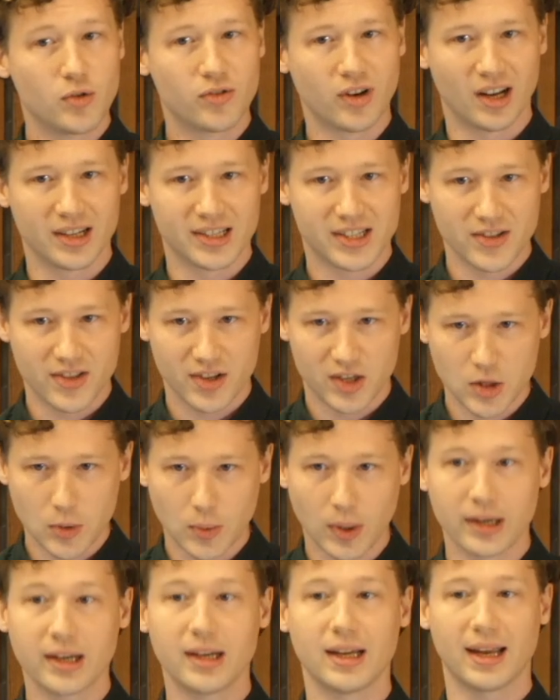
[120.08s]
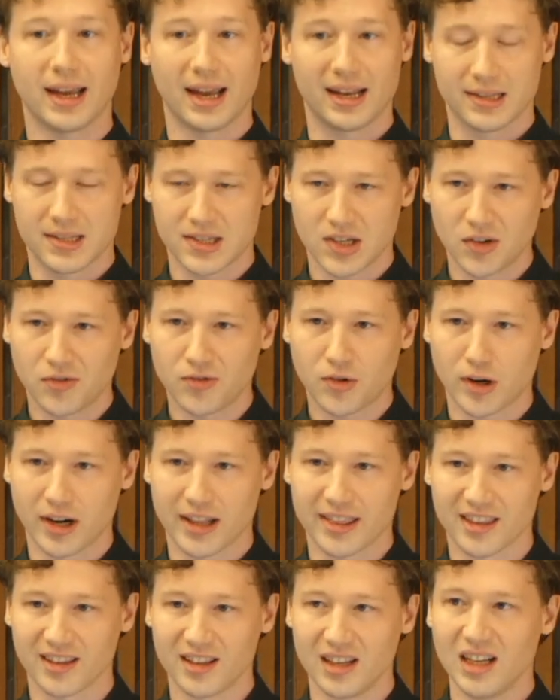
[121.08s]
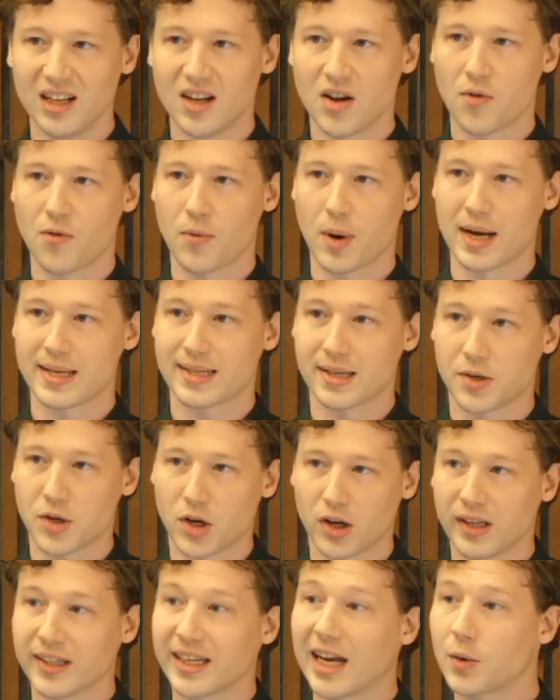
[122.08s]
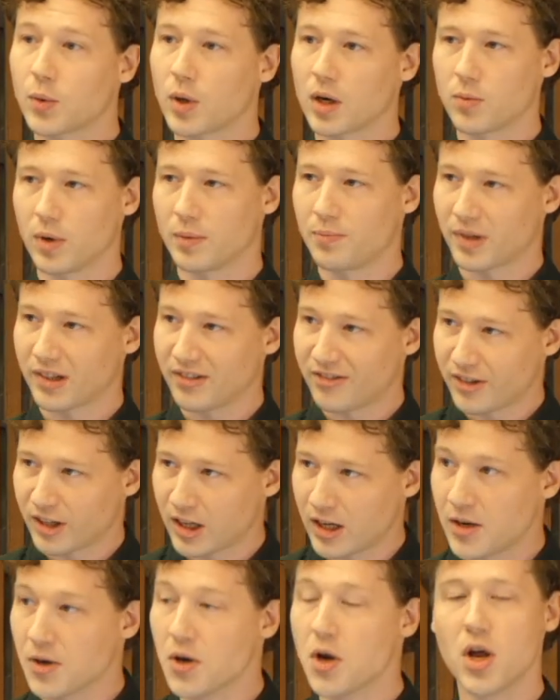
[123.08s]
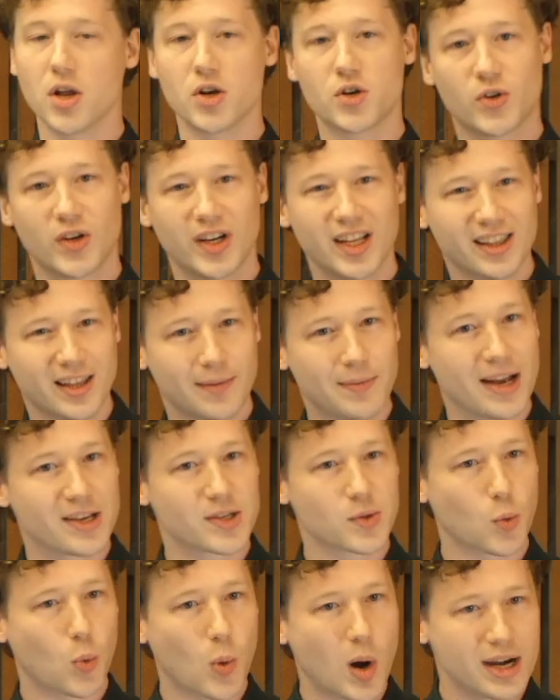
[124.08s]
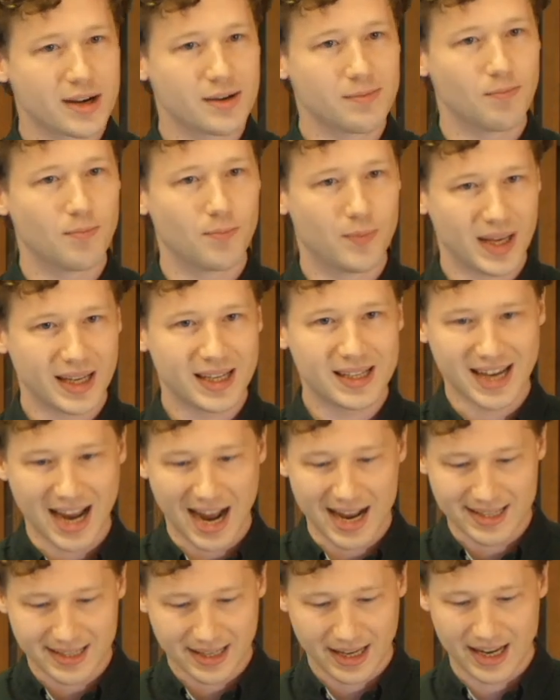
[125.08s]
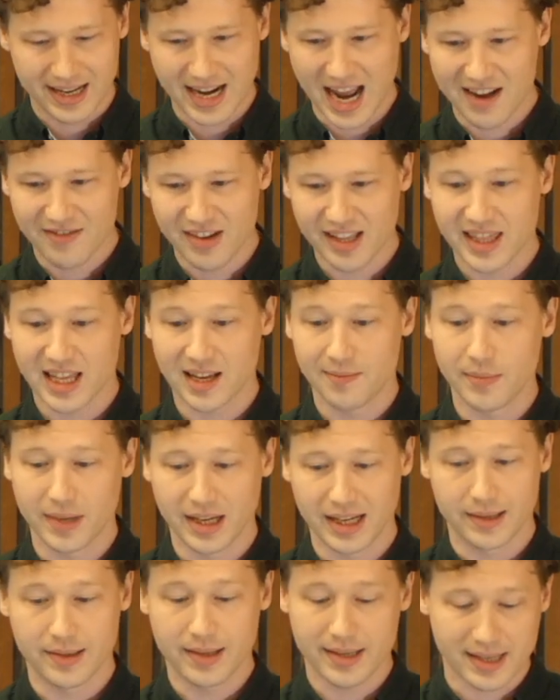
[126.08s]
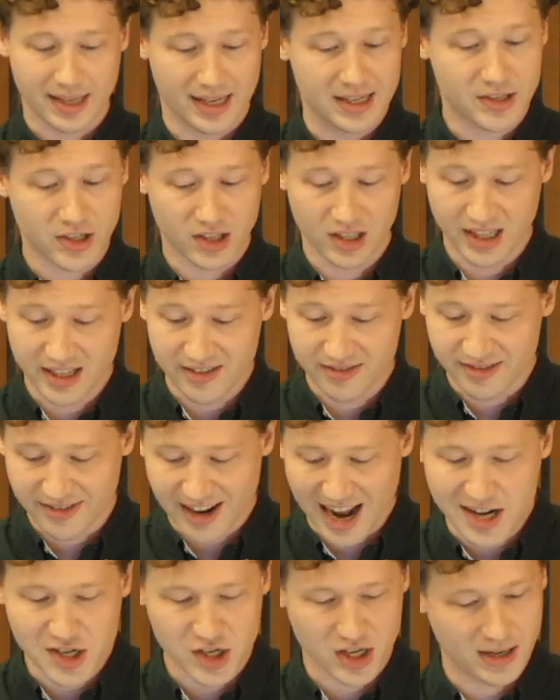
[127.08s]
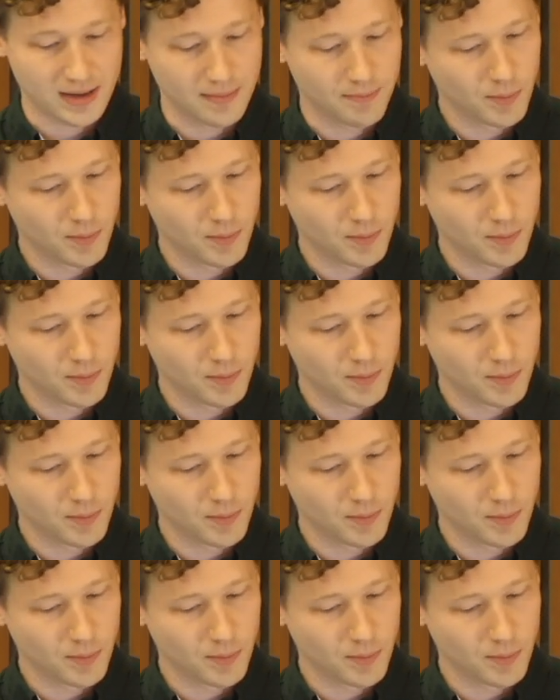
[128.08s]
on to the new one and so forth, whereas a neural network would prefer treating them as one big task and having them in this interleaved fashion.